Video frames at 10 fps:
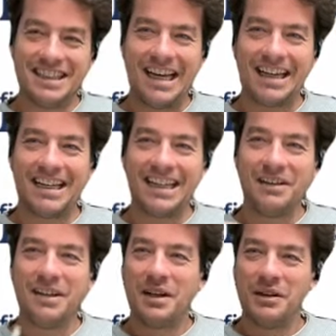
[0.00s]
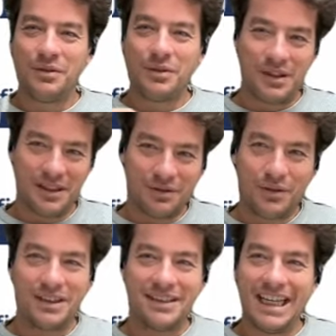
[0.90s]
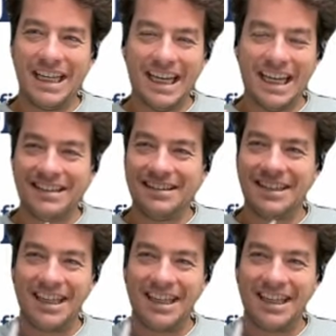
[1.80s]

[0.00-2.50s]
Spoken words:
cycling for a decade,